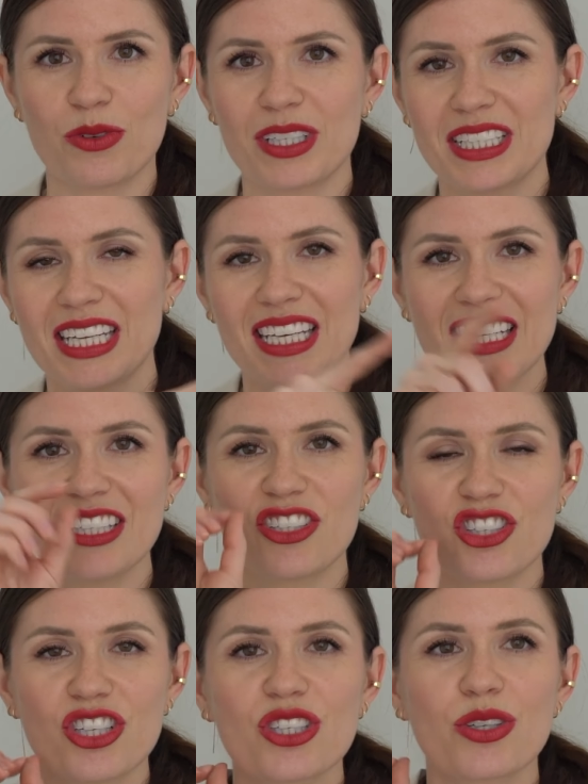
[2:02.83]
or T's
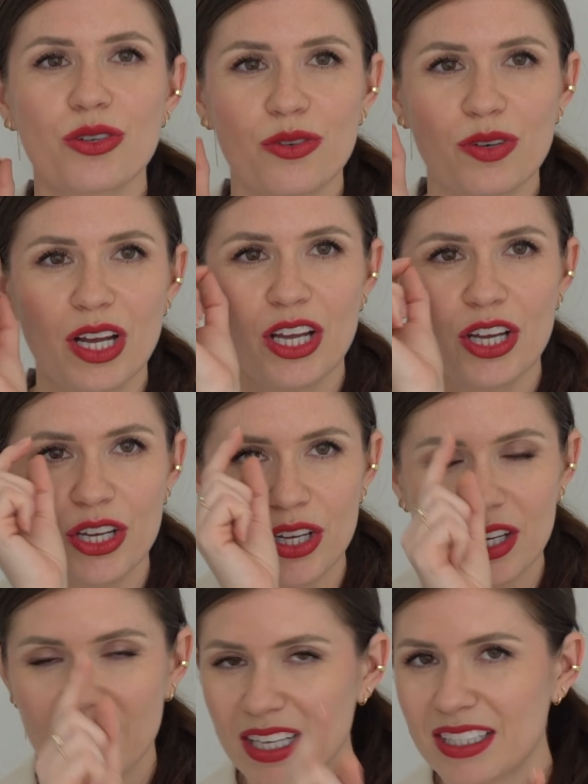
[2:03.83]
just so
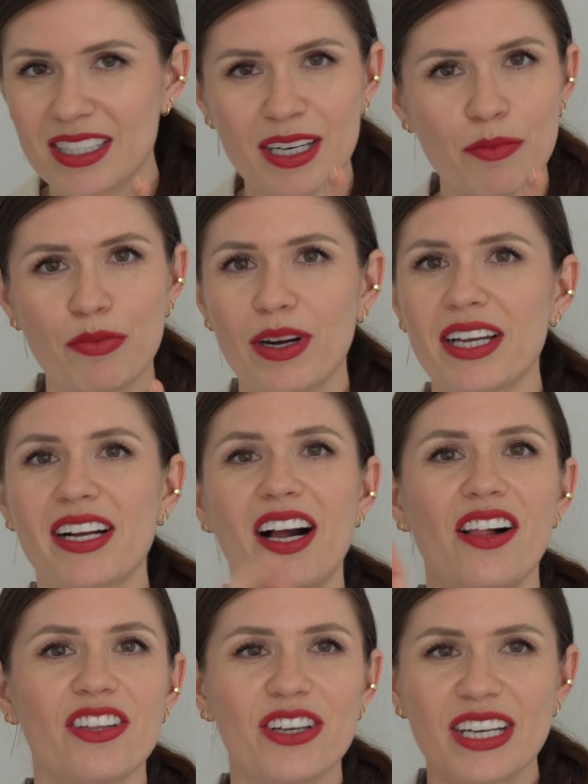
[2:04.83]
it's in a bright
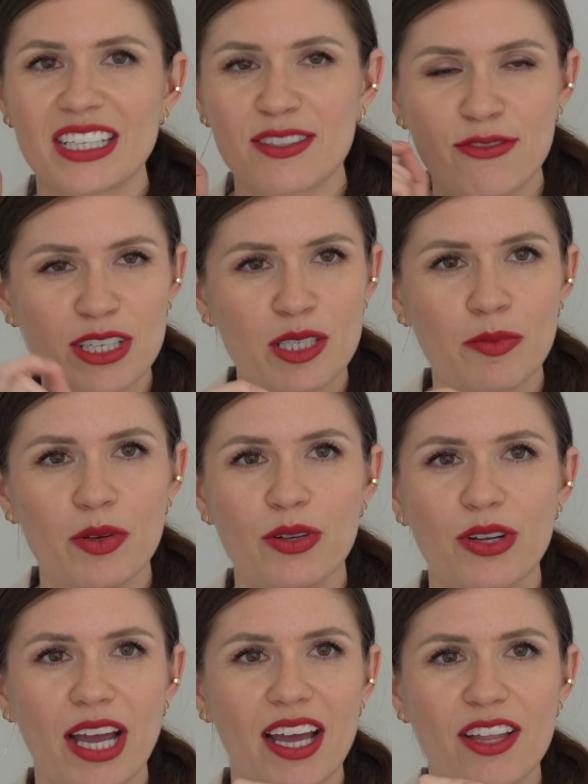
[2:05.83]
color, it's
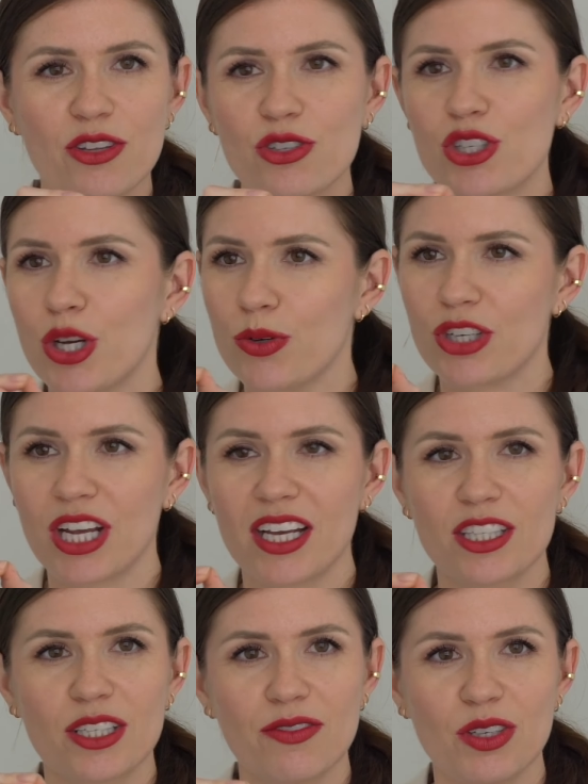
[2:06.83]
visible, and there's no
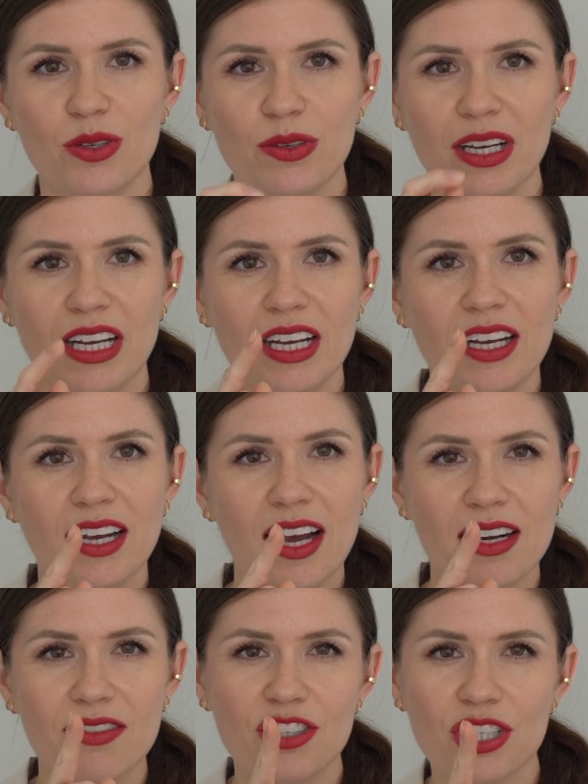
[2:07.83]
chance of you
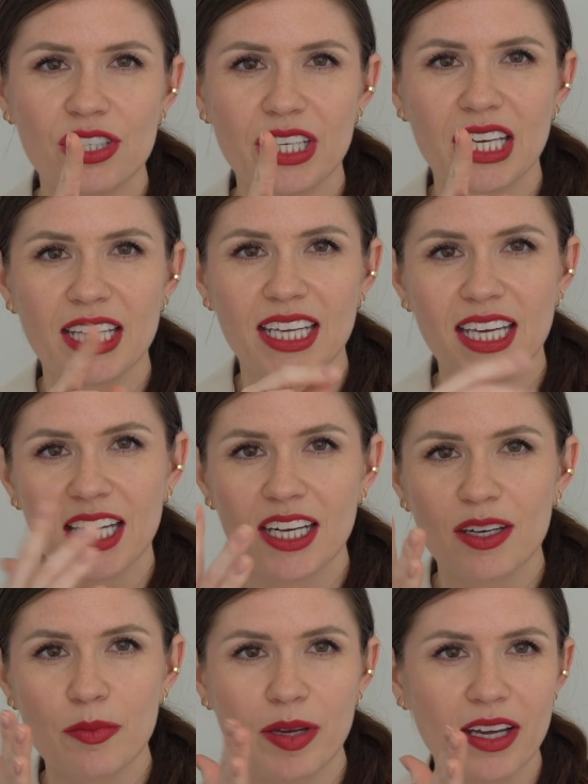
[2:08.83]
kind of just looking like
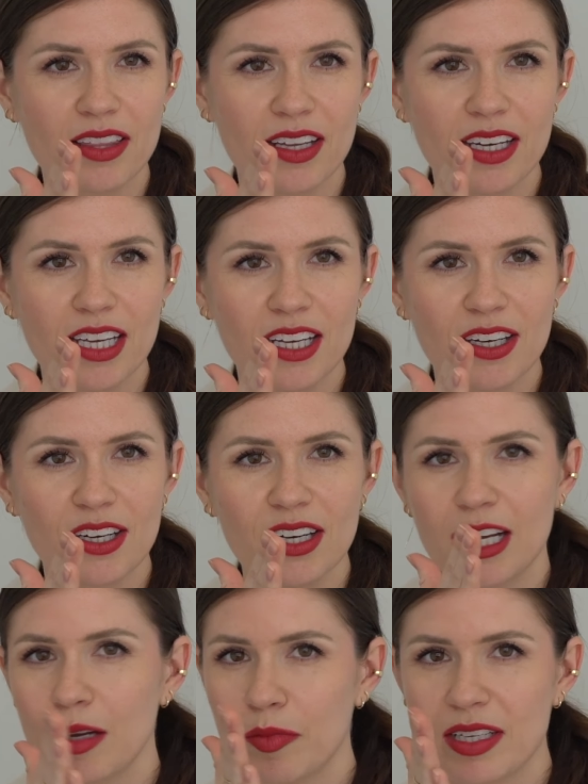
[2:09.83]
here a bit and then here,
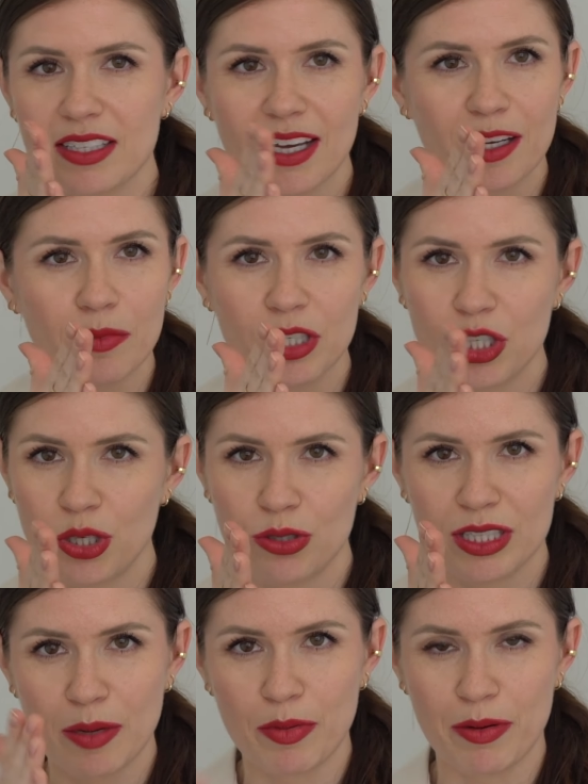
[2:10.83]
because that could be two
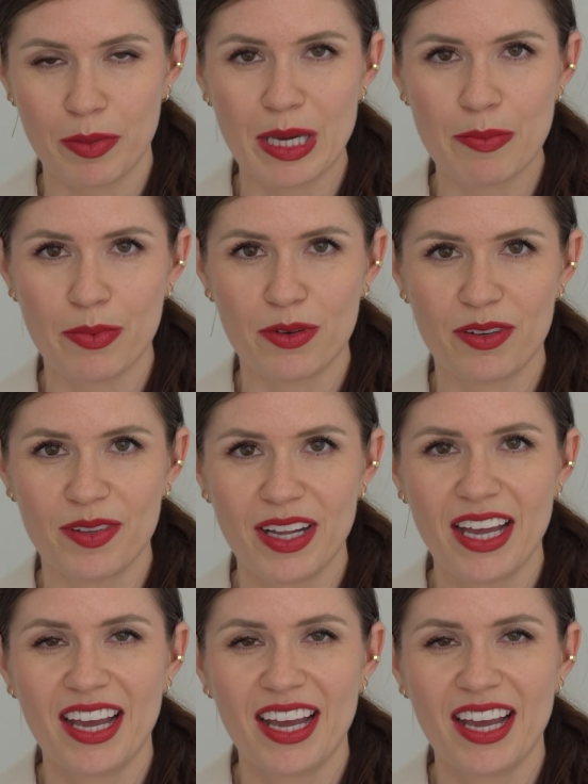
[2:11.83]
separate people.